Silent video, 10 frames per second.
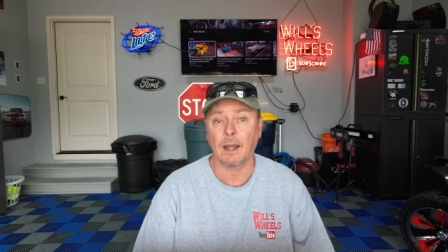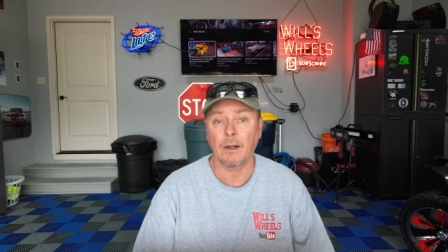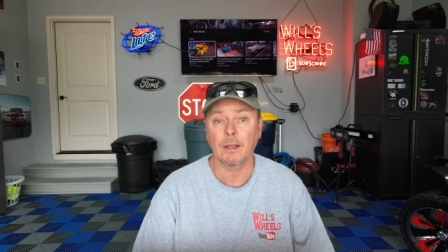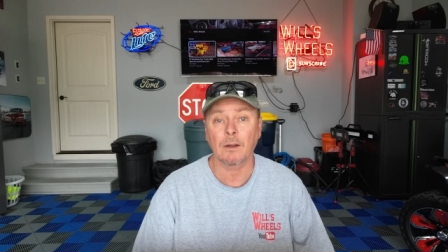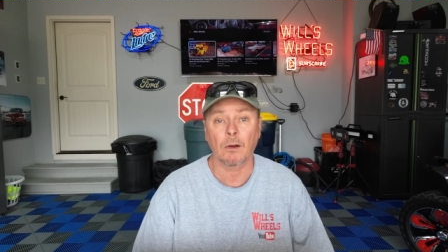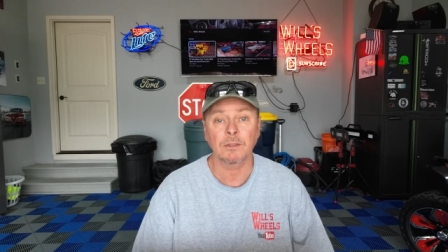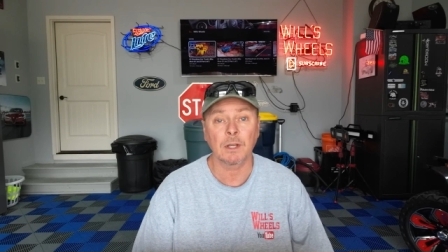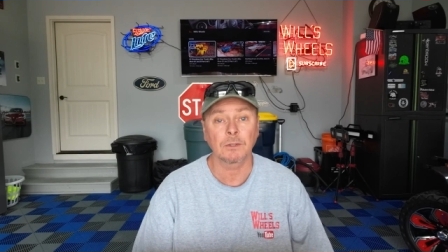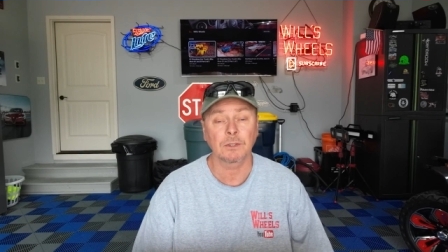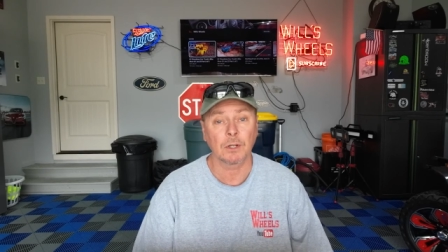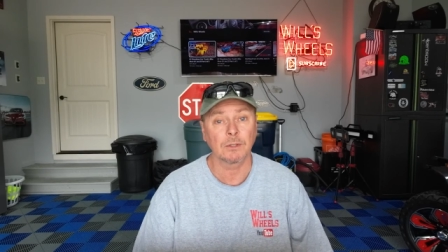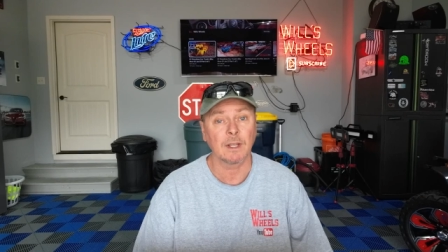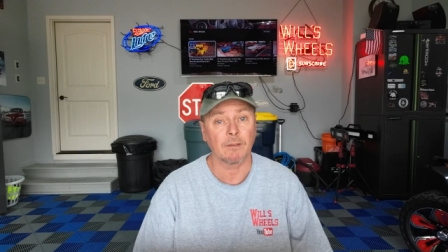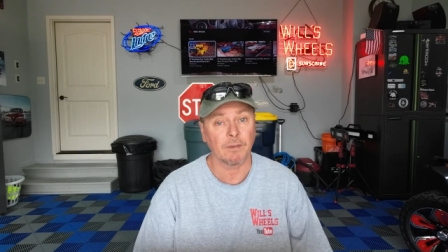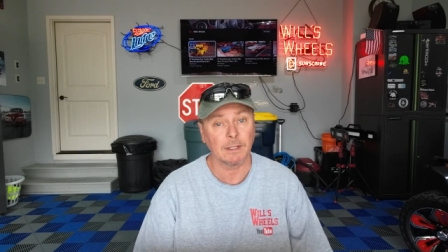Area Car Shows and Cruise
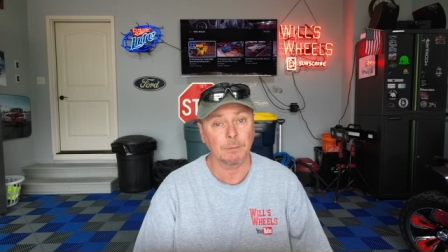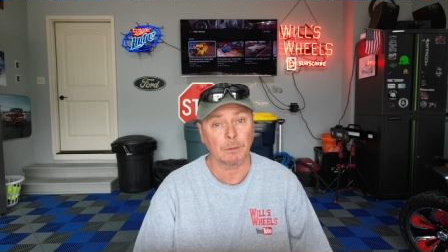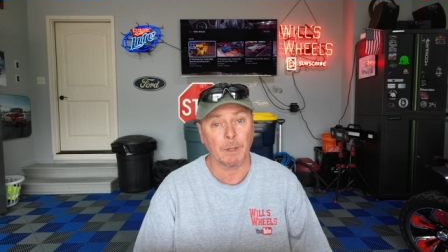Night Facebook